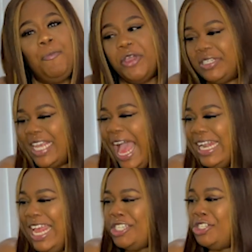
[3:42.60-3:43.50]
Beauty
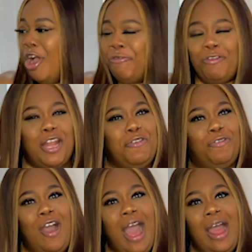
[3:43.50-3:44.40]
had her stuff ready
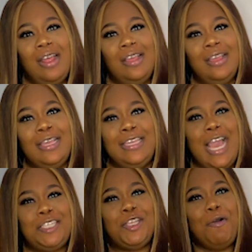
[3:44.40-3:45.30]
for her.
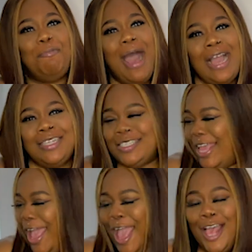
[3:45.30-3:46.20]
Yes, your bags,
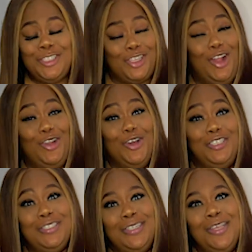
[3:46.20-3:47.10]
yes, your
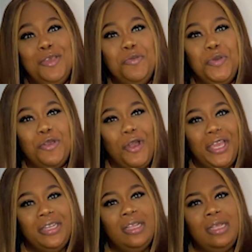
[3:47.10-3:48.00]
load, be
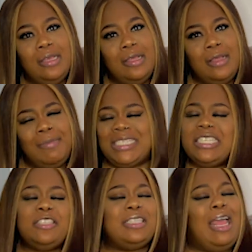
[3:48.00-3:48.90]
going. My
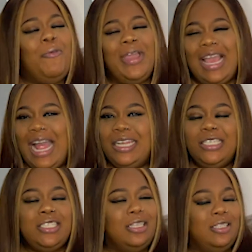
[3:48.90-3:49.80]
sister's like, wait, I
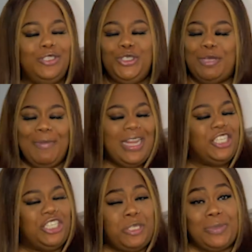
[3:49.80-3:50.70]
need to do some minor
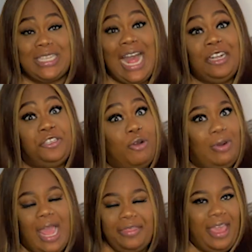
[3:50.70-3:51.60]
adjustments. I
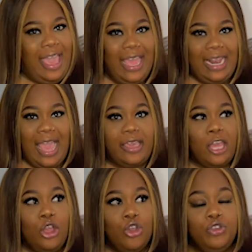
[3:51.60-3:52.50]
don't like the hair. Like,
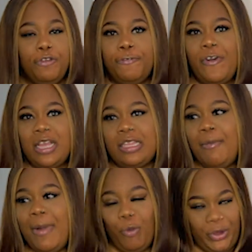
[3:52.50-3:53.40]
you fucked
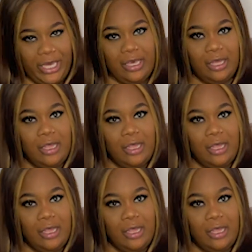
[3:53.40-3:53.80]
up my wig.